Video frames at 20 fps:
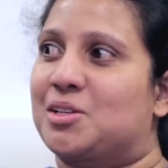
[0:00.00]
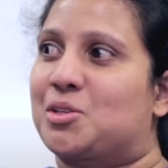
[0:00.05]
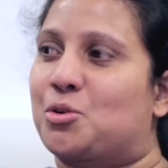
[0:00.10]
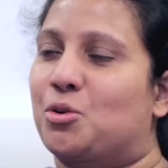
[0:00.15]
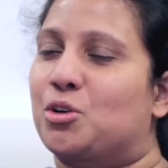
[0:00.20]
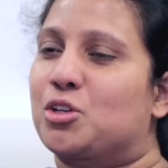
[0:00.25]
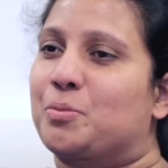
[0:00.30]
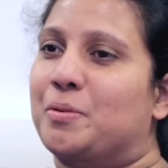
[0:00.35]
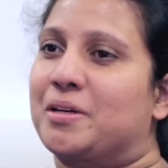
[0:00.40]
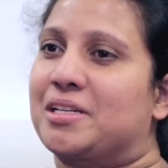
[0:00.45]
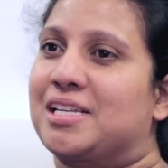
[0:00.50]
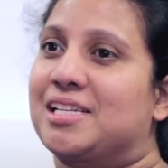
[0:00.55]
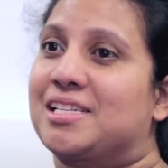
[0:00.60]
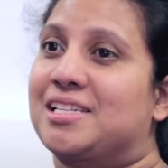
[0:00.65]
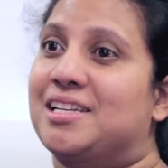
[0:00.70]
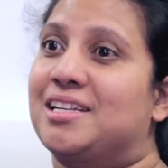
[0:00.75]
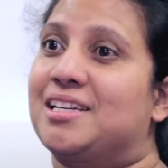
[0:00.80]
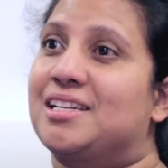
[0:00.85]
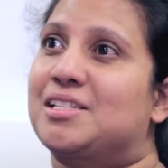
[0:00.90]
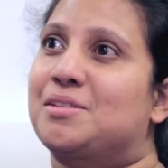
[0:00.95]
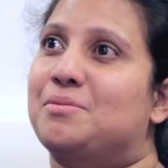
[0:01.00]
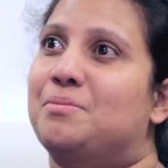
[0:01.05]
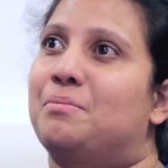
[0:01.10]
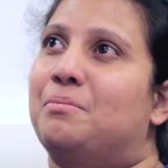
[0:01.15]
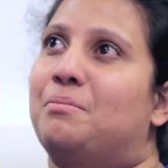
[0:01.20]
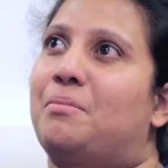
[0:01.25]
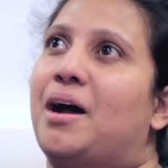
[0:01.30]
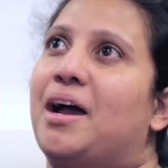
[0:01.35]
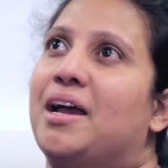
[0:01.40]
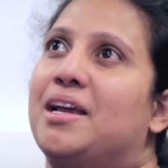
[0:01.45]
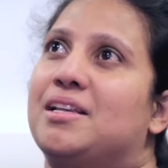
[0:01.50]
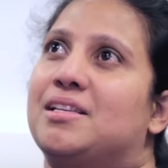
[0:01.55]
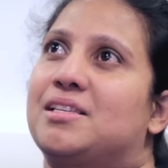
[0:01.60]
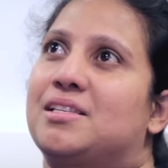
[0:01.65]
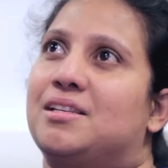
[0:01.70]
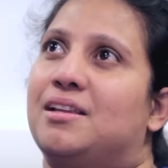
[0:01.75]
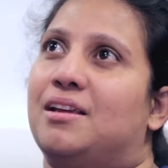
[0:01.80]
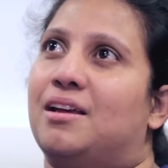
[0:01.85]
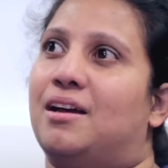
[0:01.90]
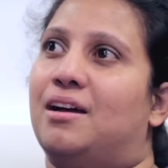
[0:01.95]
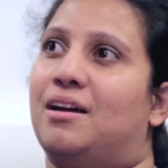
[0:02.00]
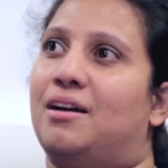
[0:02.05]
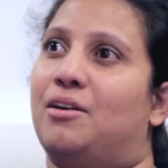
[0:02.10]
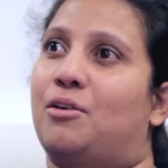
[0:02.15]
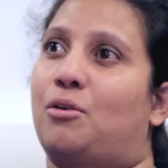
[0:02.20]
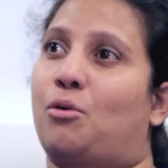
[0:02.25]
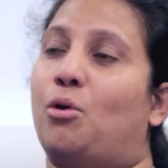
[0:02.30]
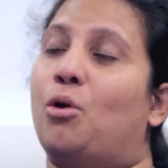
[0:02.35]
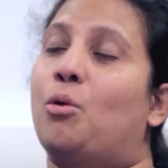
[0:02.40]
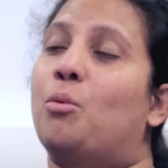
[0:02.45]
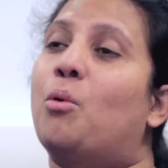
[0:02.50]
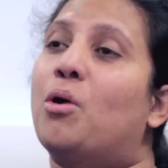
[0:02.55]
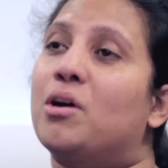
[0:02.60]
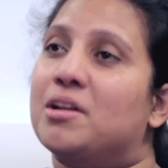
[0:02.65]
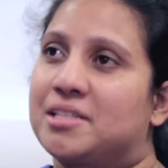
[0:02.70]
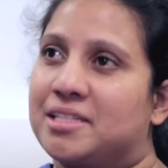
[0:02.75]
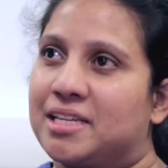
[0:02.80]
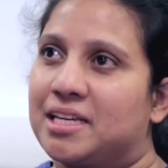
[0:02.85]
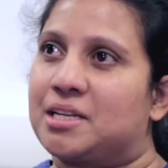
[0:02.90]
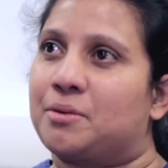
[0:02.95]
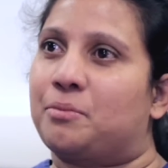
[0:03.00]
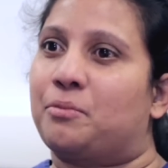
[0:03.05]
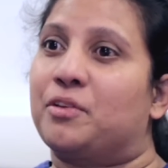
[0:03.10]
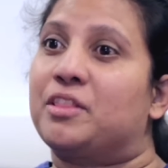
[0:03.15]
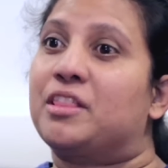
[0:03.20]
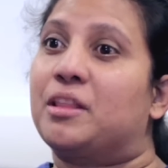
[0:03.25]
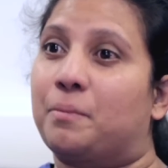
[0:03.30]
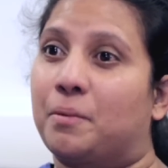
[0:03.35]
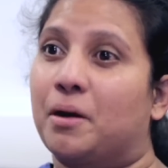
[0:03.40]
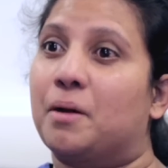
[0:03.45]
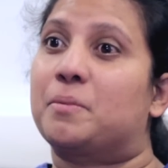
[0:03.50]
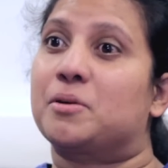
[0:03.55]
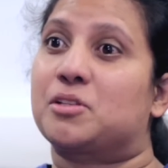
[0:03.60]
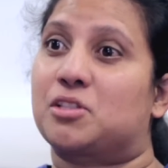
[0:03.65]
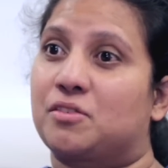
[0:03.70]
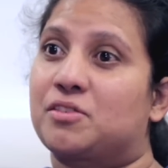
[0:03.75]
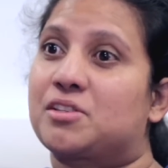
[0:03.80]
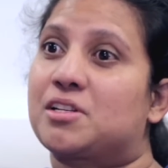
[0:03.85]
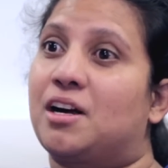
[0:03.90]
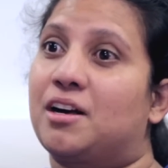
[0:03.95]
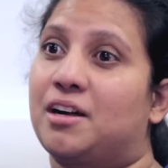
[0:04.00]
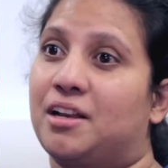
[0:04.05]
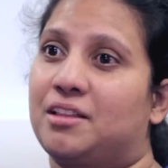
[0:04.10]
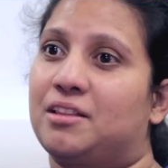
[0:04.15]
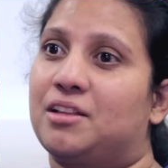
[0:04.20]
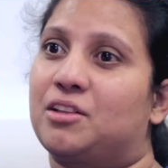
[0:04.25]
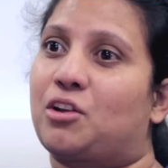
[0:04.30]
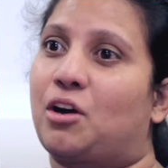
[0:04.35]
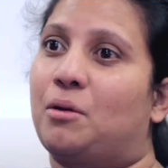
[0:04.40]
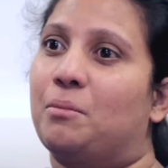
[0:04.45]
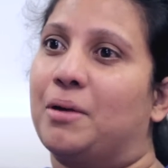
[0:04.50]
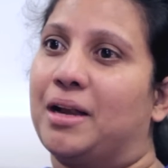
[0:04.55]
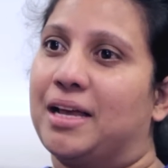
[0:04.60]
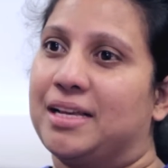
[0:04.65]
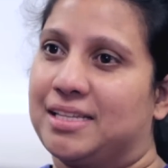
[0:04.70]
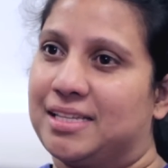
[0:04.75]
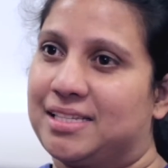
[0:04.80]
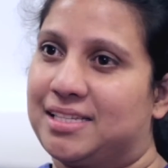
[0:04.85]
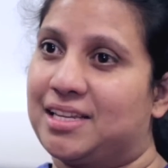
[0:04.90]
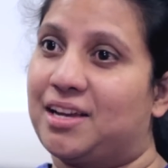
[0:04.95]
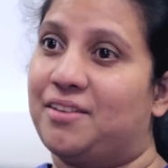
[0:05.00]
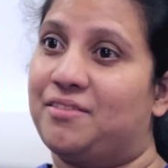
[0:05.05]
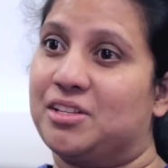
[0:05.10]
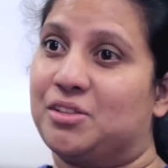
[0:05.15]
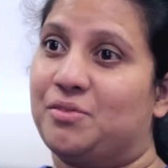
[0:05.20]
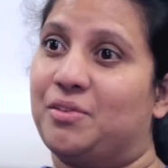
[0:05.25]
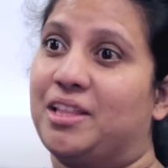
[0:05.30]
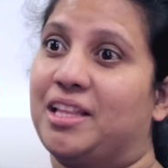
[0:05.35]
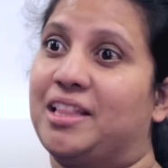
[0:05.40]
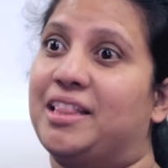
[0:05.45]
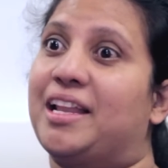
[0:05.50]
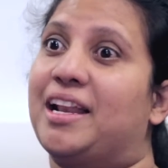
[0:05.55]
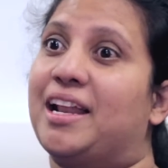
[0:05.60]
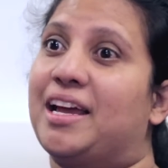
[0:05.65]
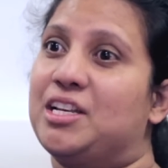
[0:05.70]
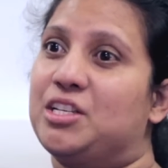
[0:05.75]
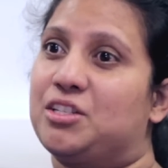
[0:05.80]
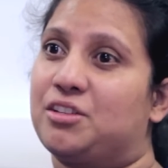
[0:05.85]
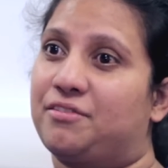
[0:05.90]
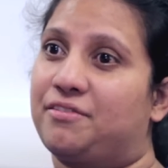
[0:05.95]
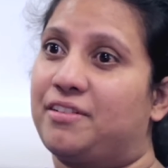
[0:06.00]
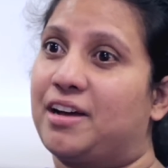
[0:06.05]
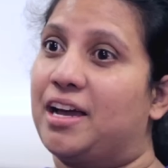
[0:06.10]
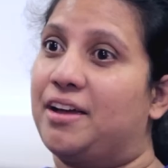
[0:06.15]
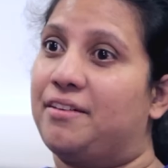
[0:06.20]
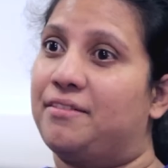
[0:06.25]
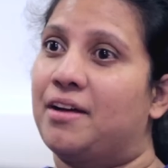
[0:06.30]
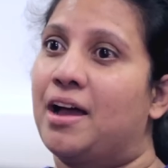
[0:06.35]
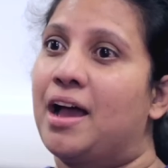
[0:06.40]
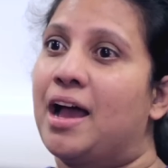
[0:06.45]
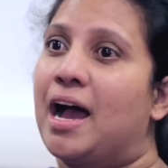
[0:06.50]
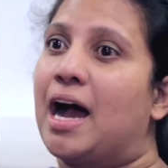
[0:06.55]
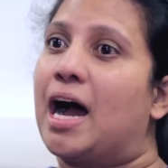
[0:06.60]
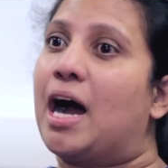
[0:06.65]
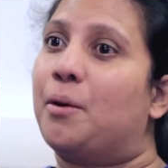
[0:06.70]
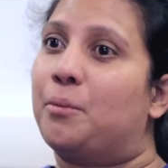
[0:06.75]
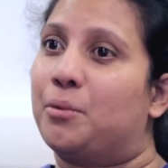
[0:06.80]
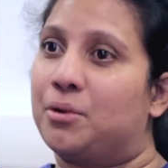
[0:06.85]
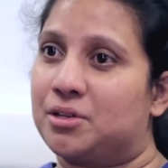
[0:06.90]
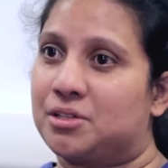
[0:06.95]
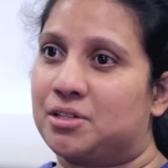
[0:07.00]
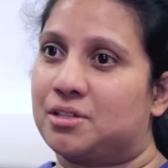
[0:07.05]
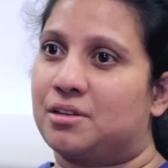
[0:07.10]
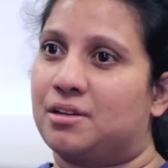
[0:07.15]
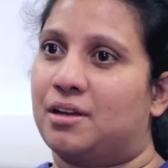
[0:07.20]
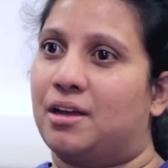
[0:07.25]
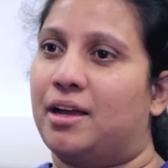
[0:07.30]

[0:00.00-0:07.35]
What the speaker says: stroke specialist nurse, my role was set up with the purpose of starting the thrombolysis service within the 9 to 5 hours,